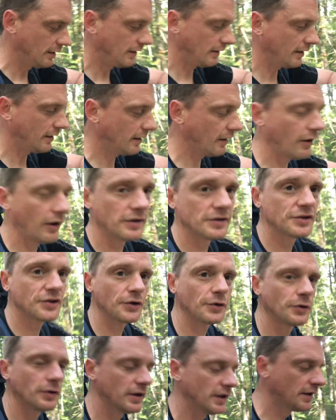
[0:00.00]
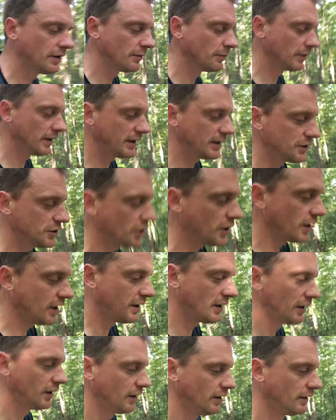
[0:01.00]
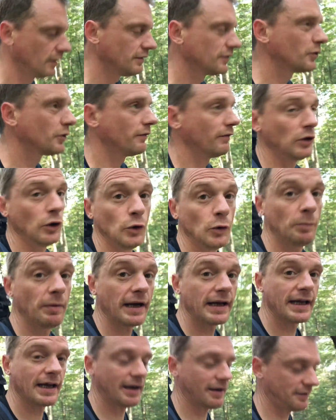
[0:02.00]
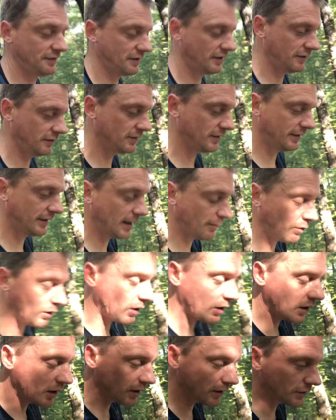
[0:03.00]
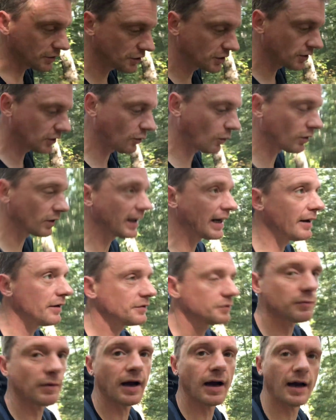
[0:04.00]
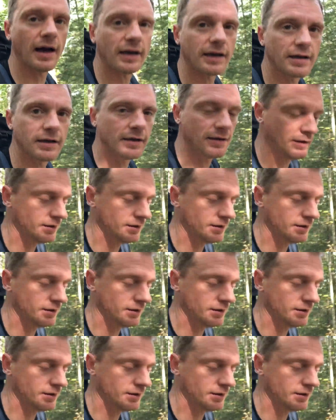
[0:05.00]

Auxier Ridge sort of loop, I guess. Double Arch, Courthouse Rock,